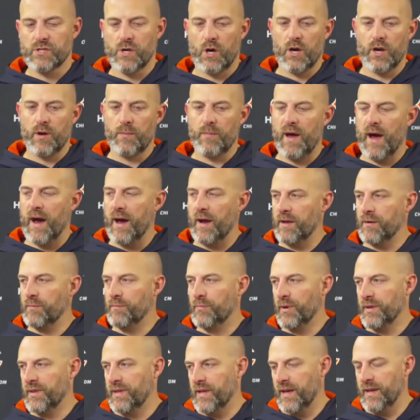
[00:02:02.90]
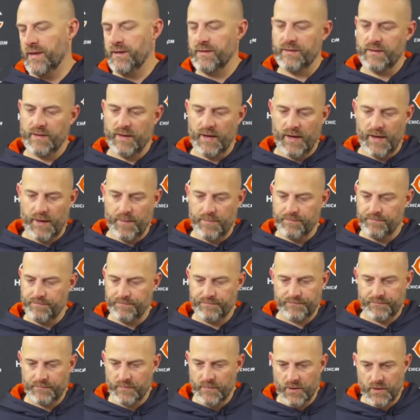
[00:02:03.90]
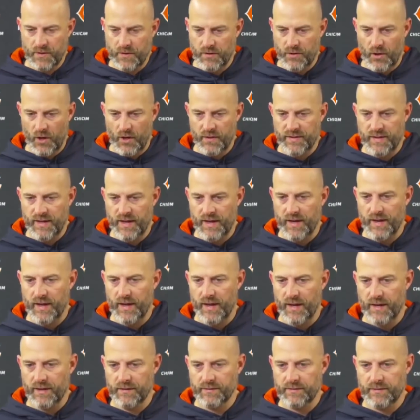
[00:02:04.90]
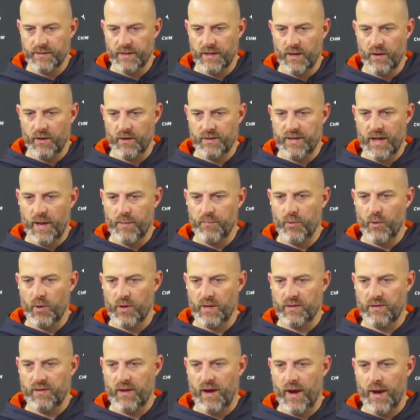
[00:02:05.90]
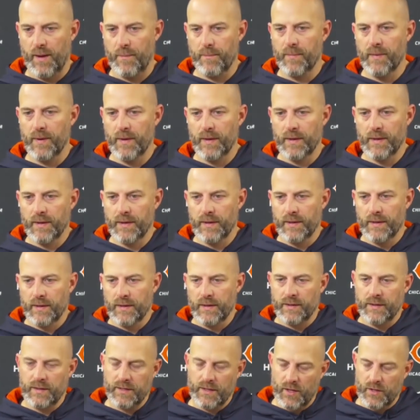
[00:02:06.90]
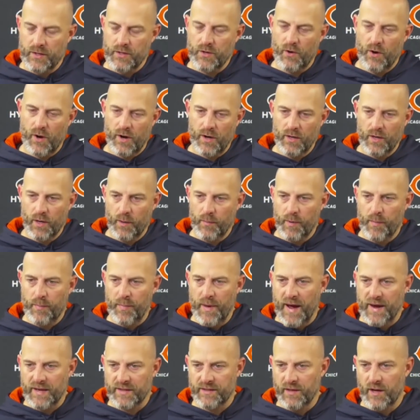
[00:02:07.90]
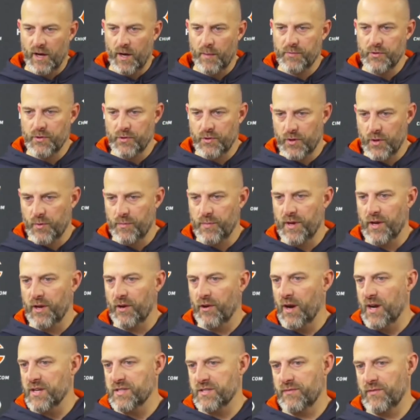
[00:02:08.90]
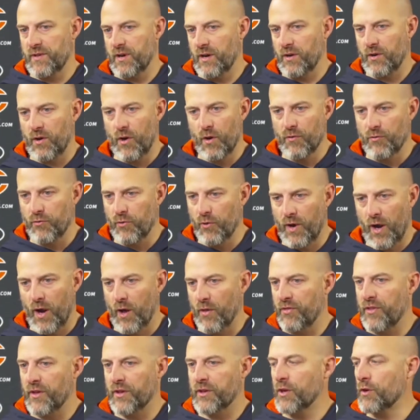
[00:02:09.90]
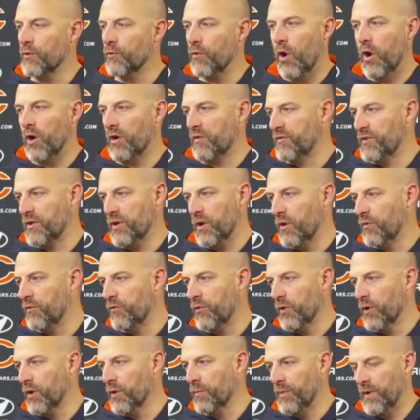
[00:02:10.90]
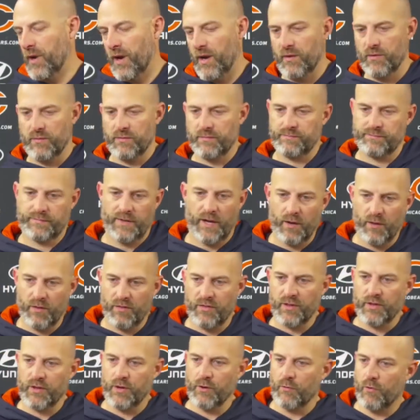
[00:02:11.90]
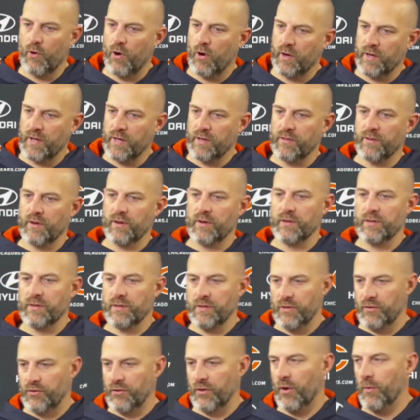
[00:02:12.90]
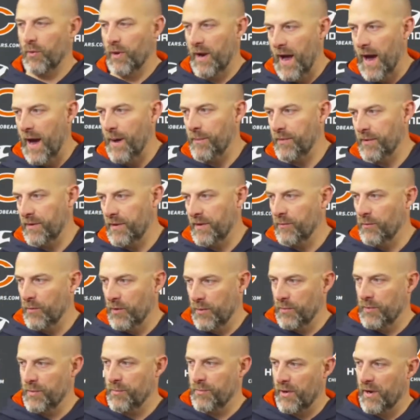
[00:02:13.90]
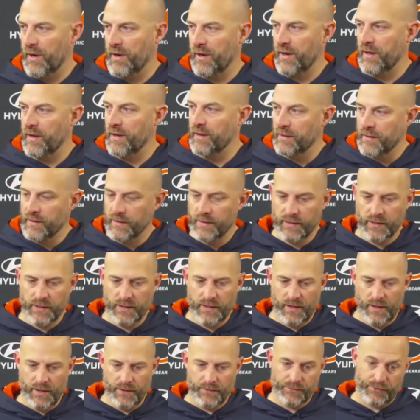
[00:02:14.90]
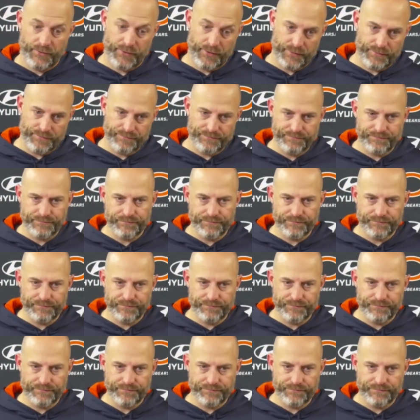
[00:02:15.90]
Thought about it, but then thought that, at that point in time, you are a little bit backed up. You could be aggressive there and go for it. I don't think you're wrong if you go for it, but I don't think you're wrong either. And you saw what happened when we punted it, so.